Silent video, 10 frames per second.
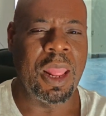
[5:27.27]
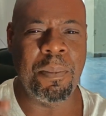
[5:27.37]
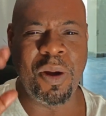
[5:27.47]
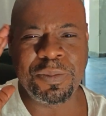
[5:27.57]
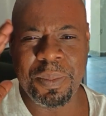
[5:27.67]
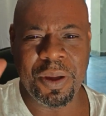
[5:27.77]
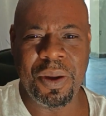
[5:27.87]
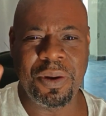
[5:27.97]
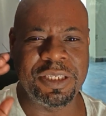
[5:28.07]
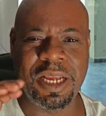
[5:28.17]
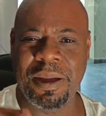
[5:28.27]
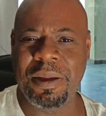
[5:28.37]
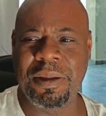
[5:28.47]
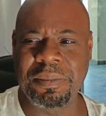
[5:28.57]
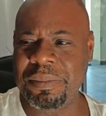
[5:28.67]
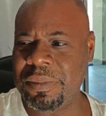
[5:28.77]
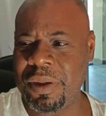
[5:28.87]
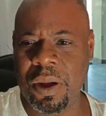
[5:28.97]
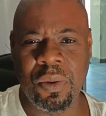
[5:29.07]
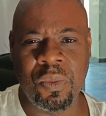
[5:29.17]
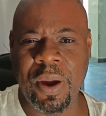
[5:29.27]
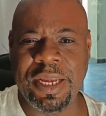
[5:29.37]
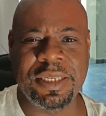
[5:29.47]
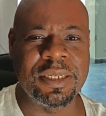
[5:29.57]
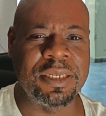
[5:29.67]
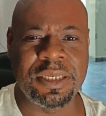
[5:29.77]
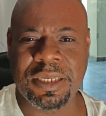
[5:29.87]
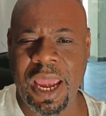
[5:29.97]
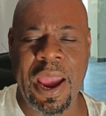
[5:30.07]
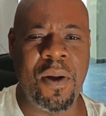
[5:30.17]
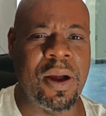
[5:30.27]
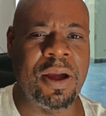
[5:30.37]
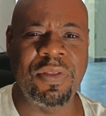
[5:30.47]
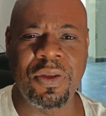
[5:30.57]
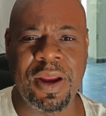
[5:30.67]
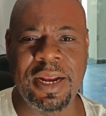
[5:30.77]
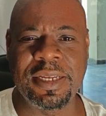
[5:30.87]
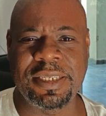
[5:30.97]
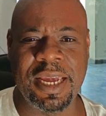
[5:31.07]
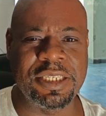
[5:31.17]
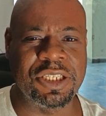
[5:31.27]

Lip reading: most people go to some racist era of the United States,